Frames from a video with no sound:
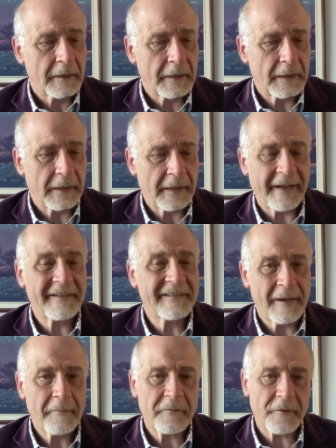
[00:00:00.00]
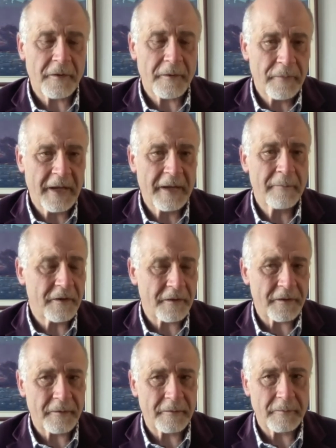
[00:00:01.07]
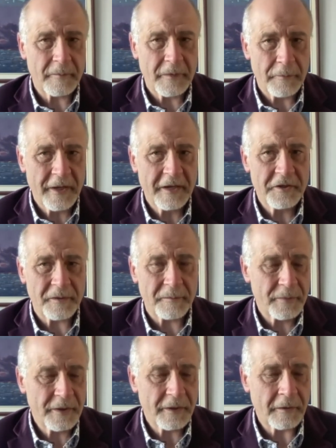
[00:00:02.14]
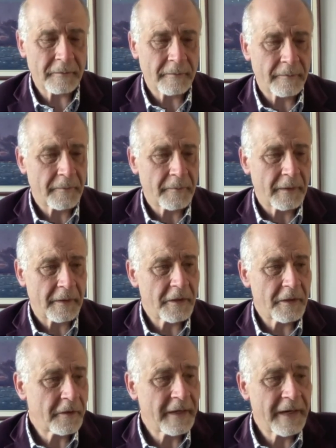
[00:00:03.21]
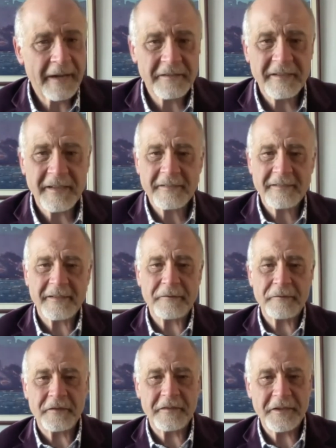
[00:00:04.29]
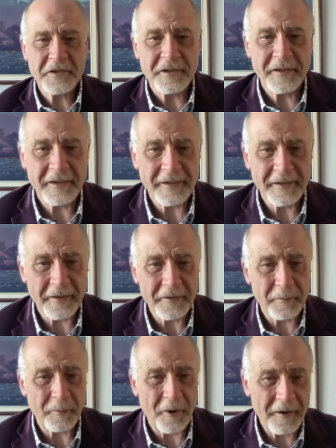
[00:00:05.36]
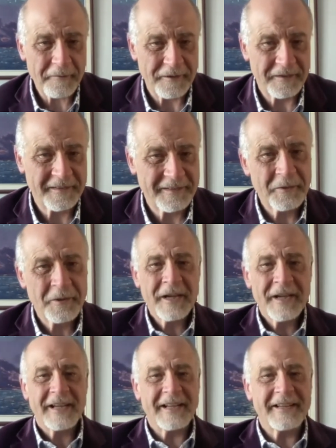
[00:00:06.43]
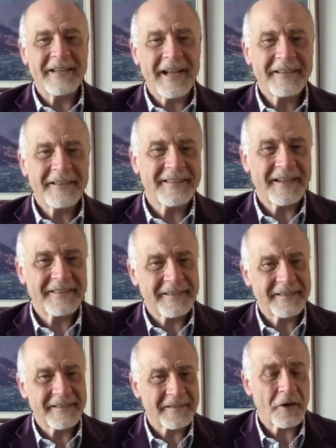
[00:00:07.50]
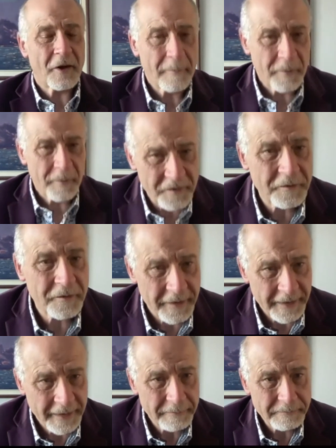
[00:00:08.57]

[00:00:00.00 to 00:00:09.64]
except for the payment of the patient bill, you can access a physician in another province. So in that sense, it's an opportunity.